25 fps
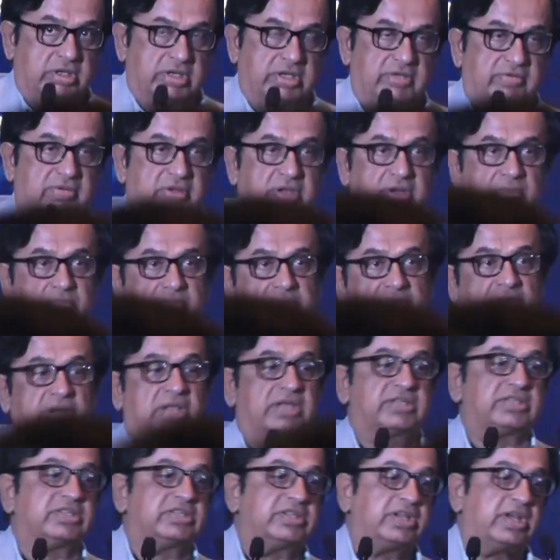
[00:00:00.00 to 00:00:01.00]
giving a big
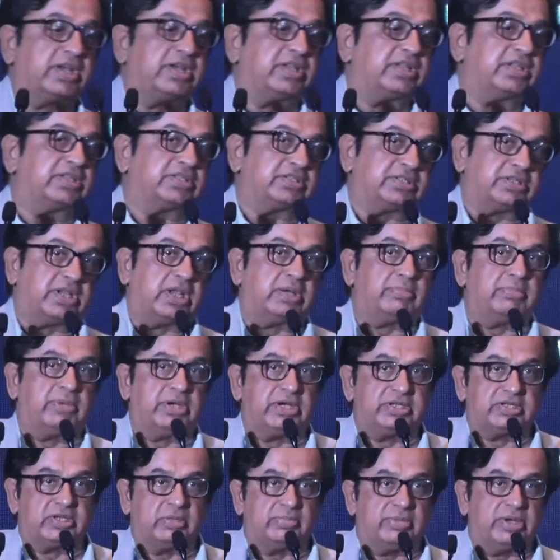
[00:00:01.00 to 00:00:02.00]
lecture. In any case, 10
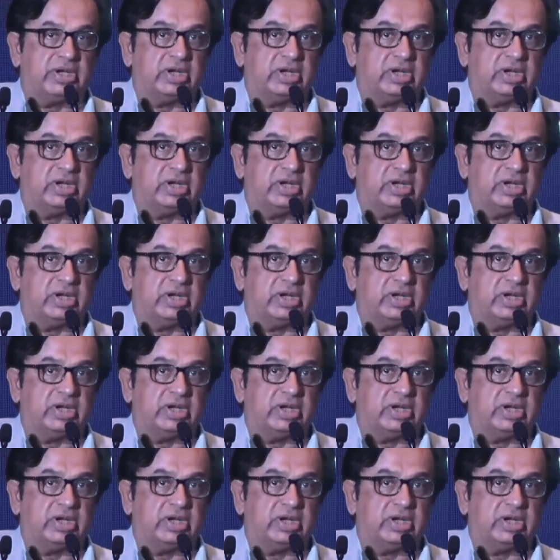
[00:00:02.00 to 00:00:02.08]
minutes have been